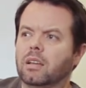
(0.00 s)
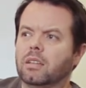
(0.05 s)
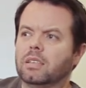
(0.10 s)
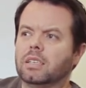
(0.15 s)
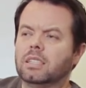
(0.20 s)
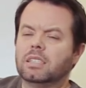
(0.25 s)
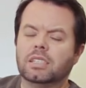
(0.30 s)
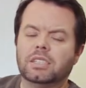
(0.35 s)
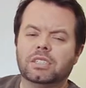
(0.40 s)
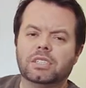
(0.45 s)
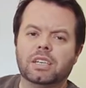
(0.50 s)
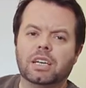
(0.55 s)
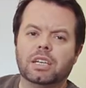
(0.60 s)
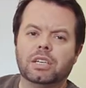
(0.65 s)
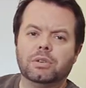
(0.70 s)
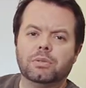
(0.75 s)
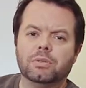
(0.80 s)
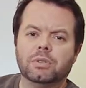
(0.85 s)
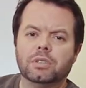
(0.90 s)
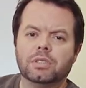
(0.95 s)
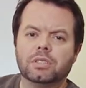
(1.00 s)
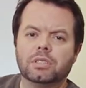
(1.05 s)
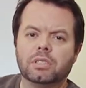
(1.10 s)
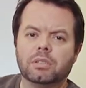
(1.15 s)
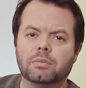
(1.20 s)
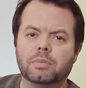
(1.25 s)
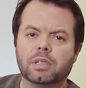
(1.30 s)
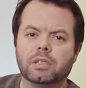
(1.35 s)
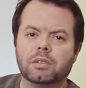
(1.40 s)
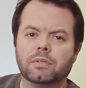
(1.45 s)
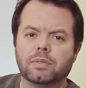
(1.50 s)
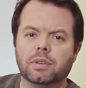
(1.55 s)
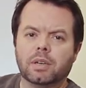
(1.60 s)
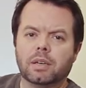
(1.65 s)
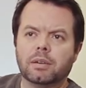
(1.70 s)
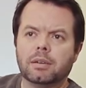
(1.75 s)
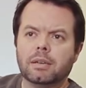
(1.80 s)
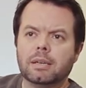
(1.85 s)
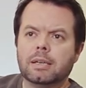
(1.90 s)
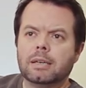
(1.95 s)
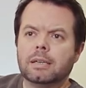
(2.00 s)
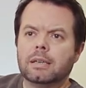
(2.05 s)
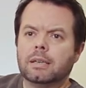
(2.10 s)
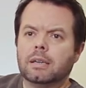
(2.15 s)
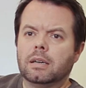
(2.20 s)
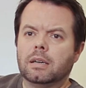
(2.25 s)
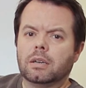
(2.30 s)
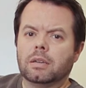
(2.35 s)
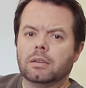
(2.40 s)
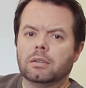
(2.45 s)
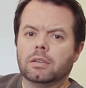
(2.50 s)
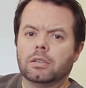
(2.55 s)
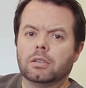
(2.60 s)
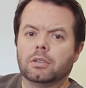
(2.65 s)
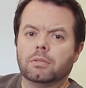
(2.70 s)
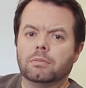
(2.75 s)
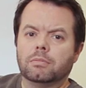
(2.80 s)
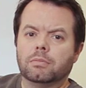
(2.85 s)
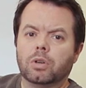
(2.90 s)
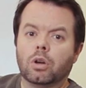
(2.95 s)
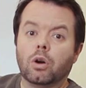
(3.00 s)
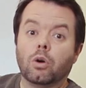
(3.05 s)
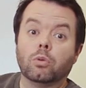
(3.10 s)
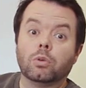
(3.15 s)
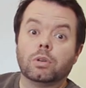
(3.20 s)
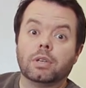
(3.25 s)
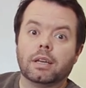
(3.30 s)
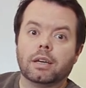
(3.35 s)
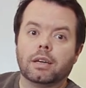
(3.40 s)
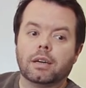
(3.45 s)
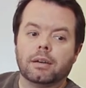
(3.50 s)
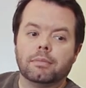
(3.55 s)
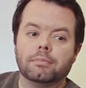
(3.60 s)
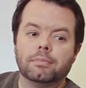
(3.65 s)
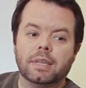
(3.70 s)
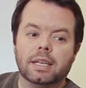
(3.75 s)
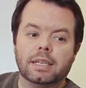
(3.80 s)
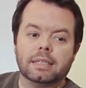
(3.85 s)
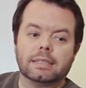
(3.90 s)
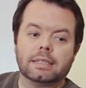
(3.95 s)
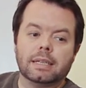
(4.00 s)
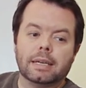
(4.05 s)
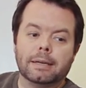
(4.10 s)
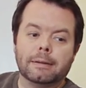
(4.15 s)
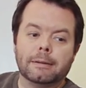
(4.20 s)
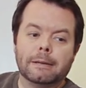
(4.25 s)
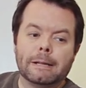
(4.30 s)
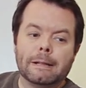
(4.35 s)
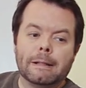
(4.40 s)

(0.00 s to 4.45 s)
disingenuous, a bit of a gold digger, let's say.